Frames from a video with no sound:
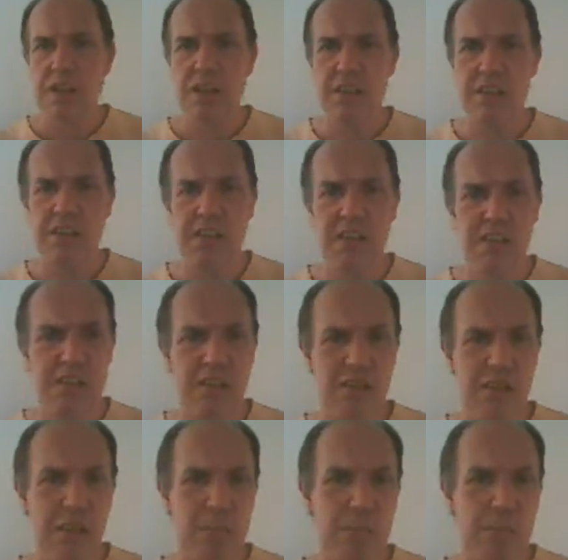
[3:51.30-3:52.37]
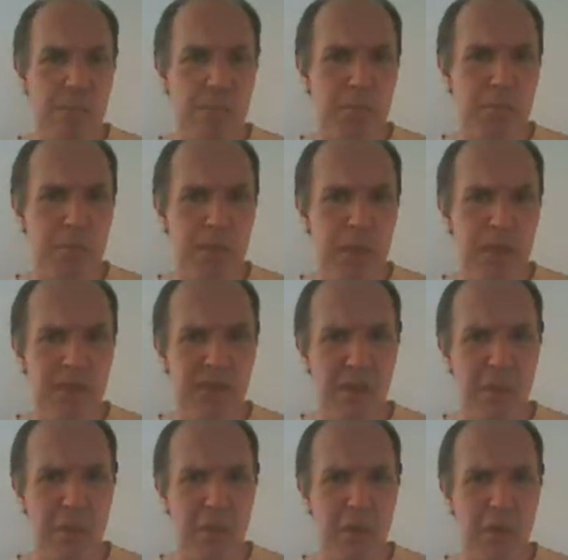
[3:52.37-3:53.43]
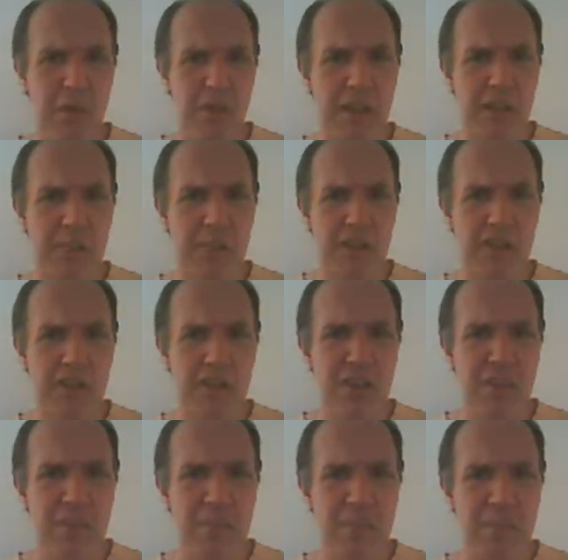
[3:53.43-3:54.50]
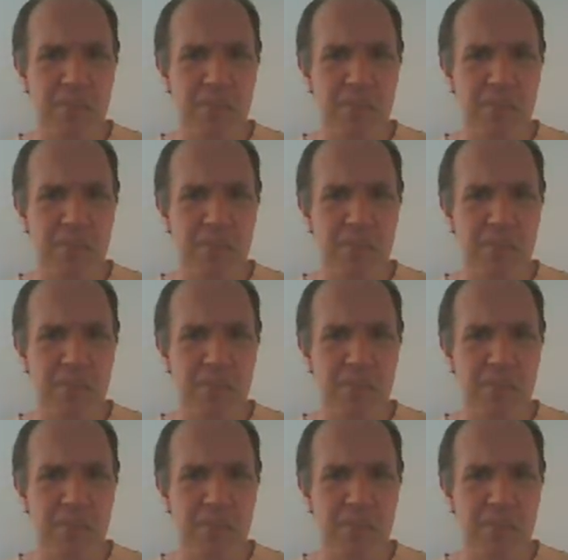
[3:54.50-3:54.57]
This is a symbolic measure,